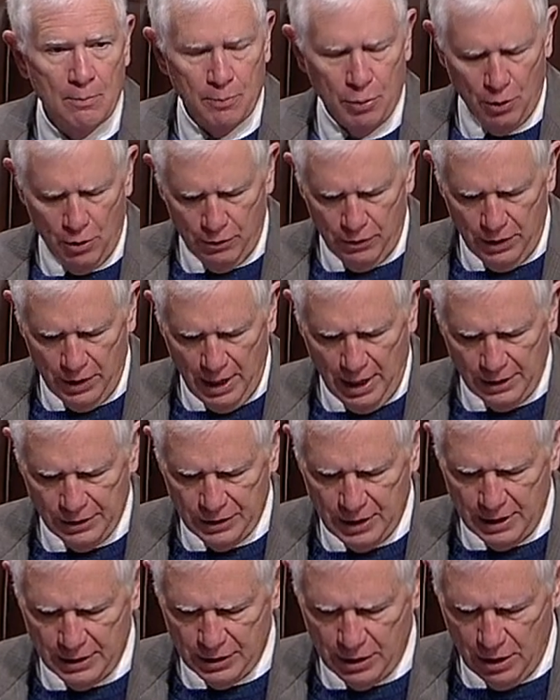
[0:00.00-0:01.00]
Per the United
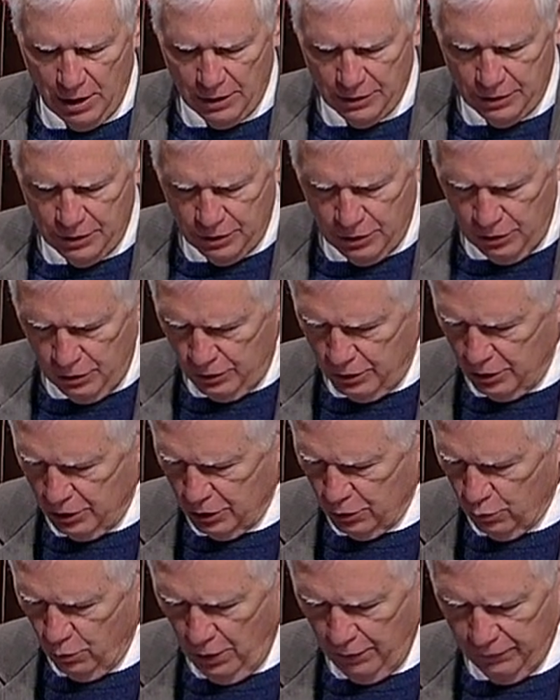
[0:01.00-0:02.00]
States
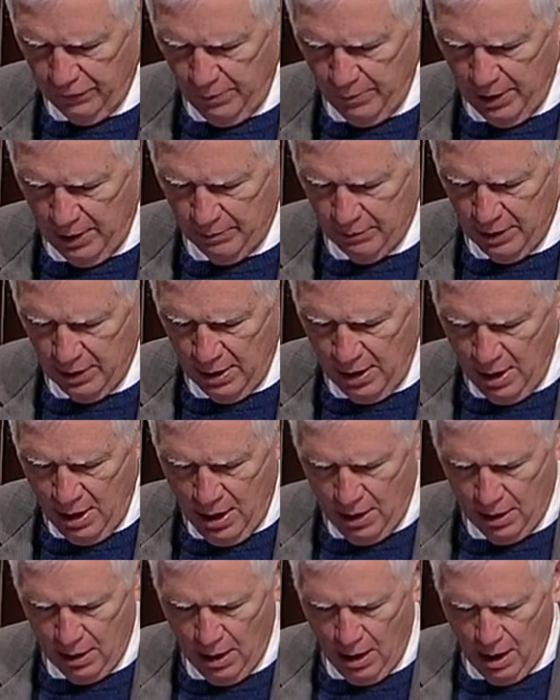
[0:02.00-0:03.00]
Constitution's 12th Amendment,
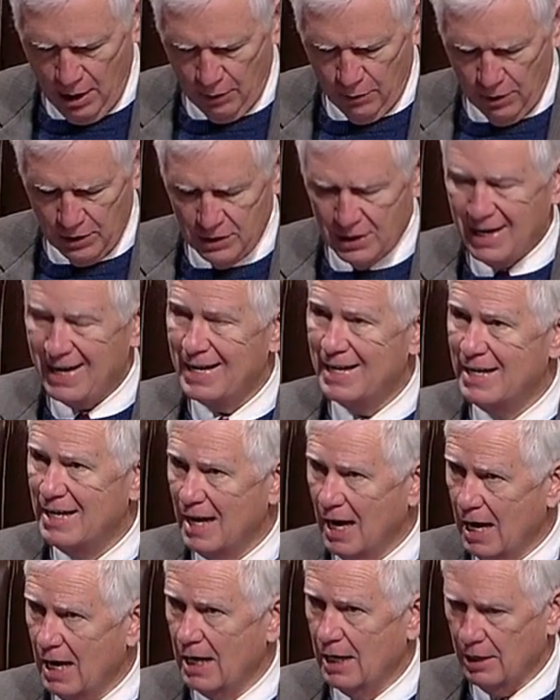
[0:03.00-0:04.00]
Congress,
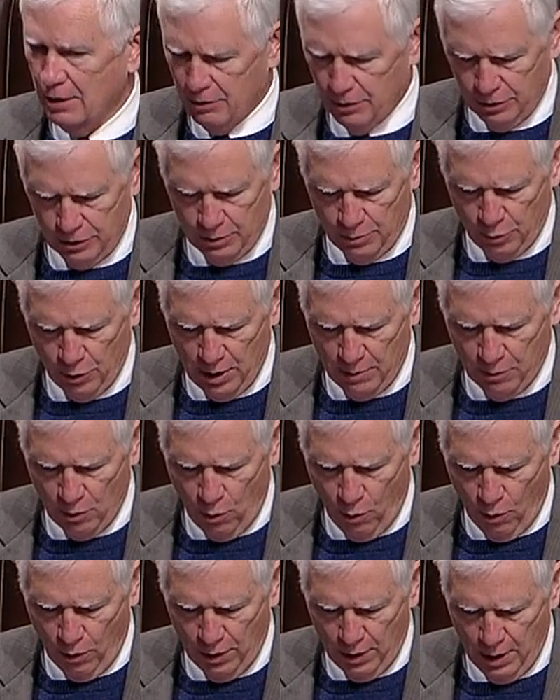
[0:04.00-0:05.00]
not the Supreme
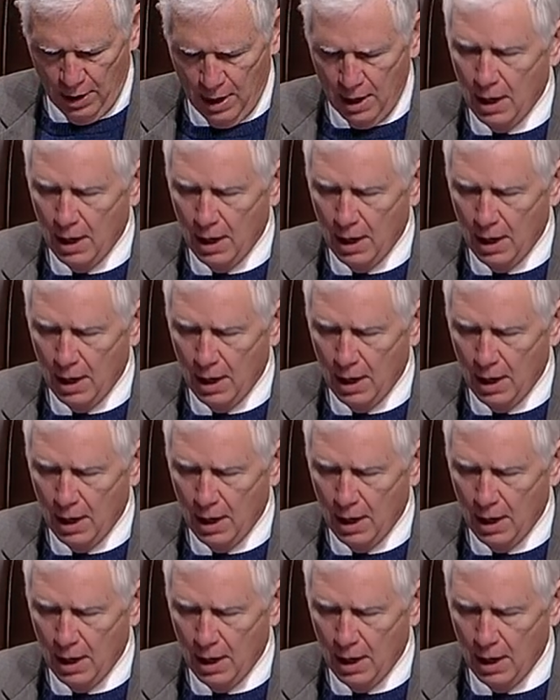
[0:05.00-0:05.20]
Court,